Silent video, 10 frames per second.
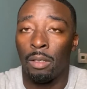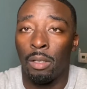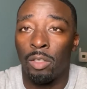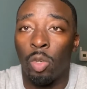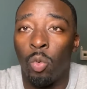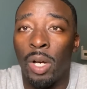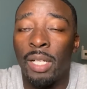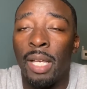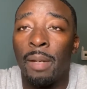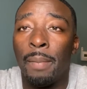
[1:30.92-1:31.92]
So one
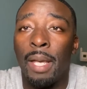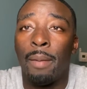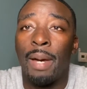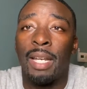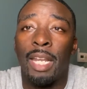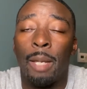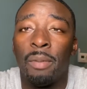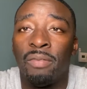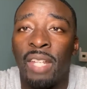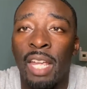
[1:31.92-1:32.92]
day, a man by the name
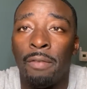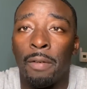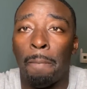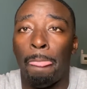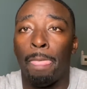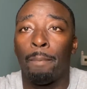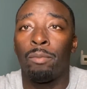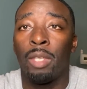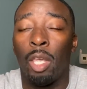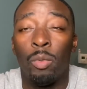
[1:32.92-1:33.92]
of David,
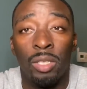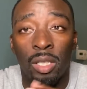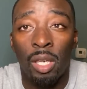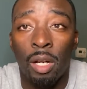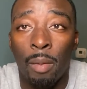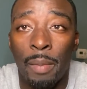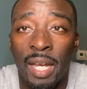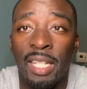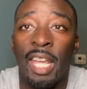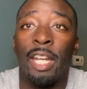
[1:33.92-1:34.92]
he was a younger
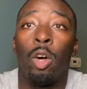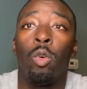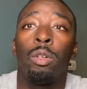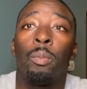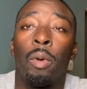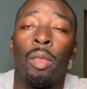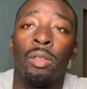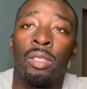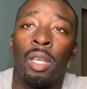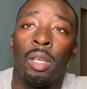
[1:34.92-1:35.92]
man. He had older
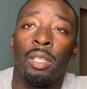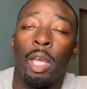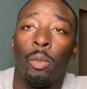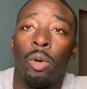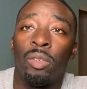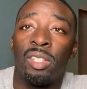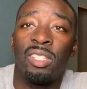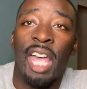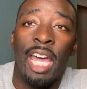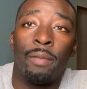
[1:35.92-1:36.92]
brothers that were on the
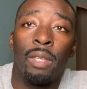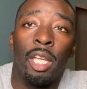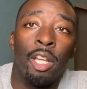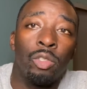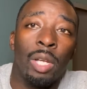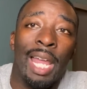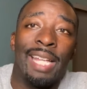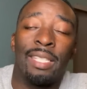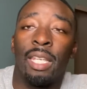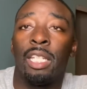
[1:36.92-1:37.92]
side of the
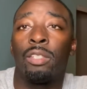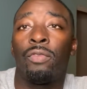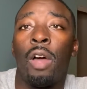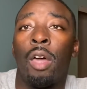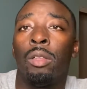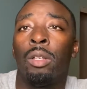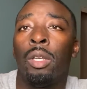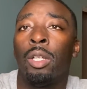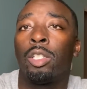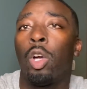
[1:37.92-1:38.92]
Israelites, and his father
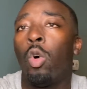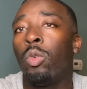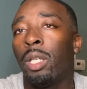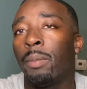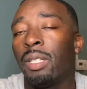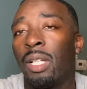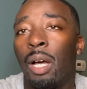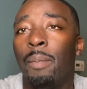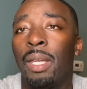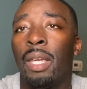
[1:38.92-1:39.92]
told him to
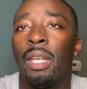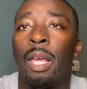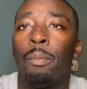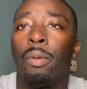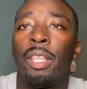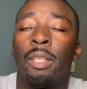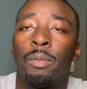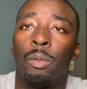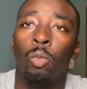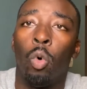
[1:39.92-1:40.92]
come in and bring them
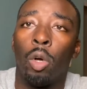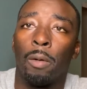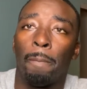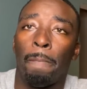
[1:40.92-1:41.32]
some water.